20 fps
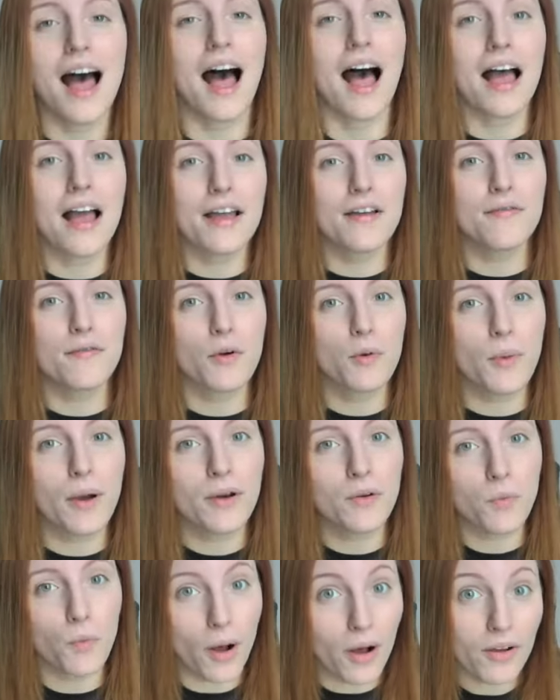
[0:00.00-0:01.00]
I, for
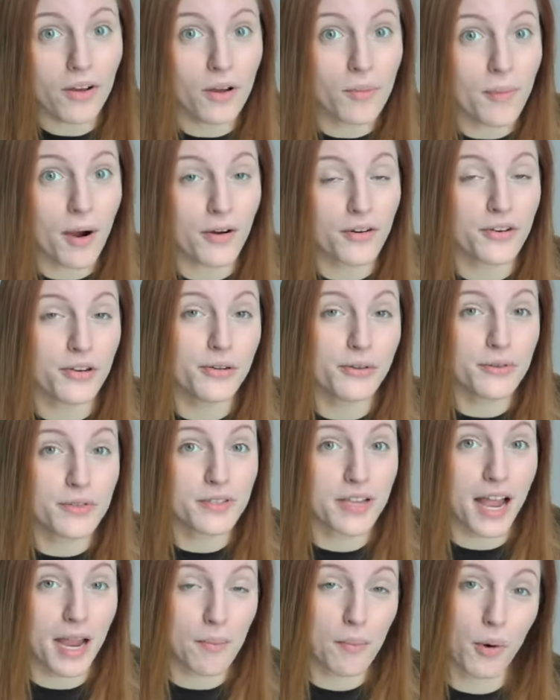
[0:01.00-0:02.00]
one, welcome our new
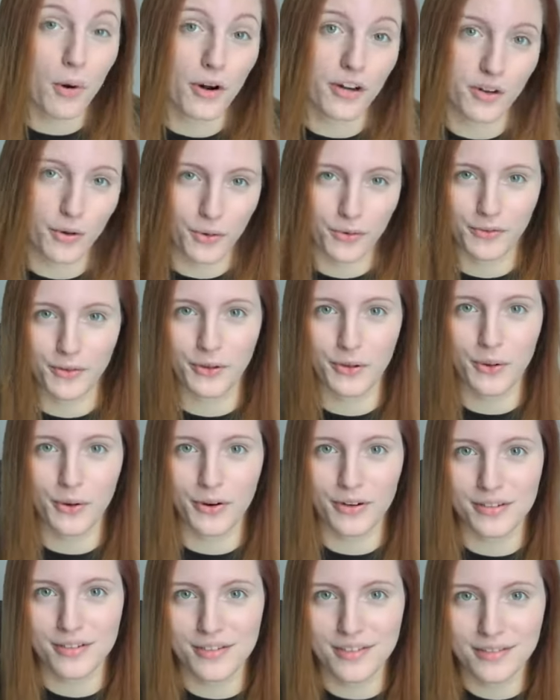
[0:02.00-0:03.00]
cyborg
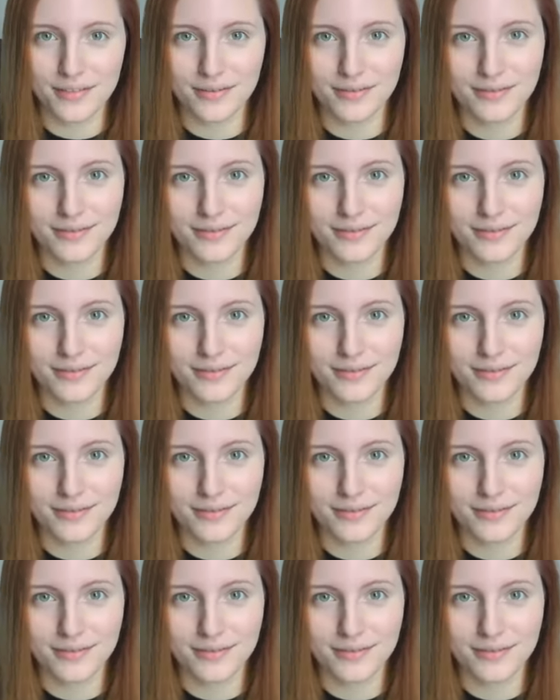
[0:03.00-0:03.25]
overlords.